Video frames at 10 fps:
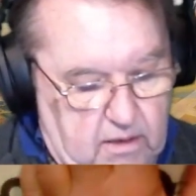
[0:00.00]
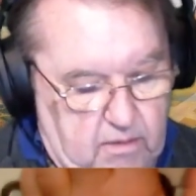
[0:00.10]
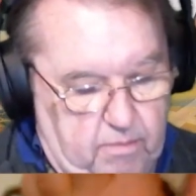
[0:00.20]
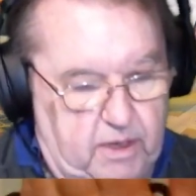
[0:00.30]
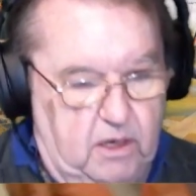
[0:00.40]

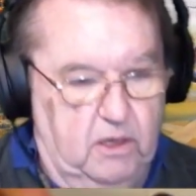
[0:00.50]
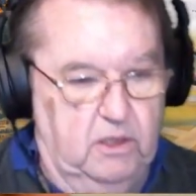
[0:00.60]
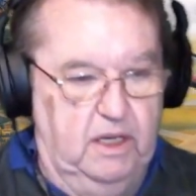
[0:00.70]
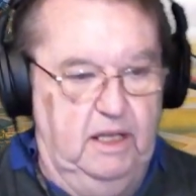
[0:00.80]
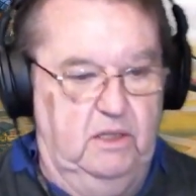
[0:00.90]

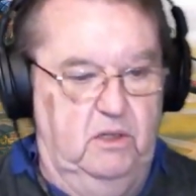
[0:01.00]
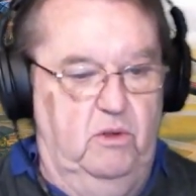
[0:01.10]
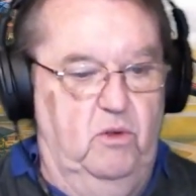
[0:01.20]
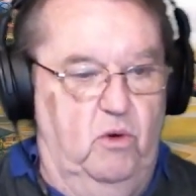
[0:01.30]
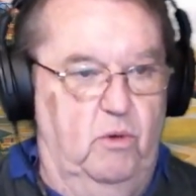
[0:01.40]
because it's
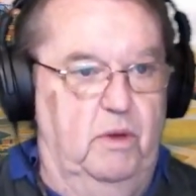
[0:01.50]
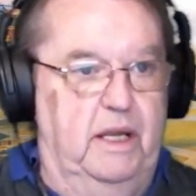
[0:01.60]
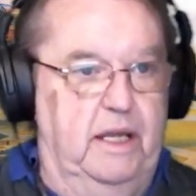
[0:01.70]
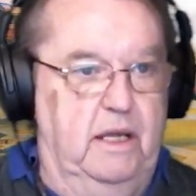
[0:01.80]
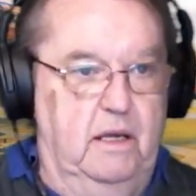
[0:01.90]

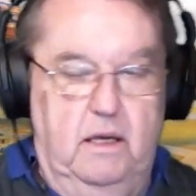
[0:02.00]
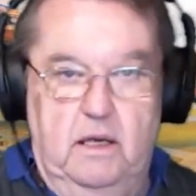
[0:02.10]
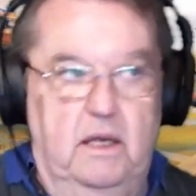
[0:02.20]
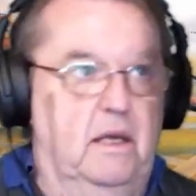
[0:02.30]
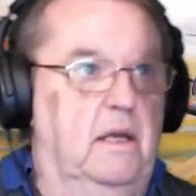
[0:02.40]
normally
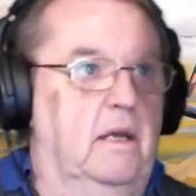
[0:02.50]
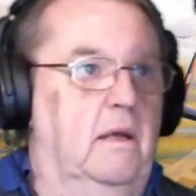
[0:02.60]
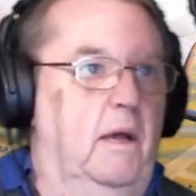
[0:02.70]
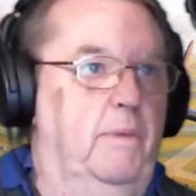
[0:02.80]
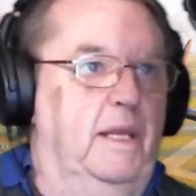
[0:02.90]

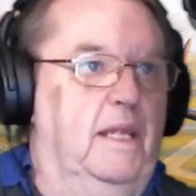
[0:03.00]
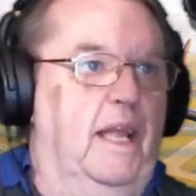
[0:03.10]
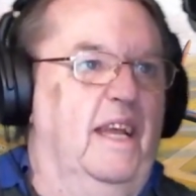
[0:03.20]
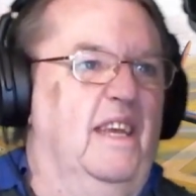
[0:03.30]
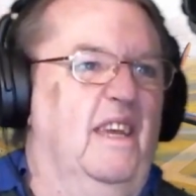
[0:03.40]
a bit
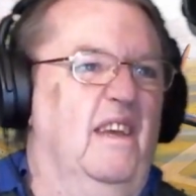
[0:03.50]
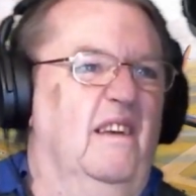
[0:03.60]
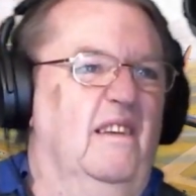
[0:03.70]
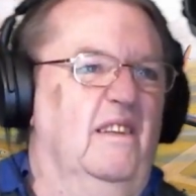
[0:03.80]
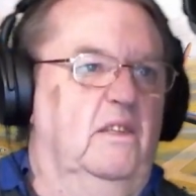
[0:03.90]
like
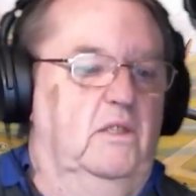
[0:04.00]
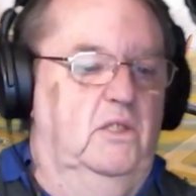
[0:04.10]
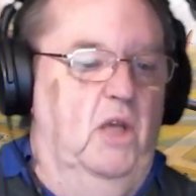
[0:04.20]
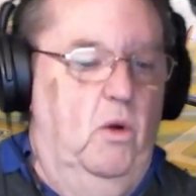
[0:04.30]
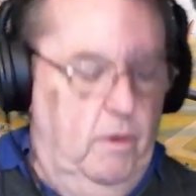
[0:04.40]

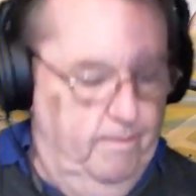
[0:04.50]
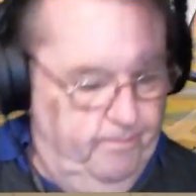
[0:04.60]
so.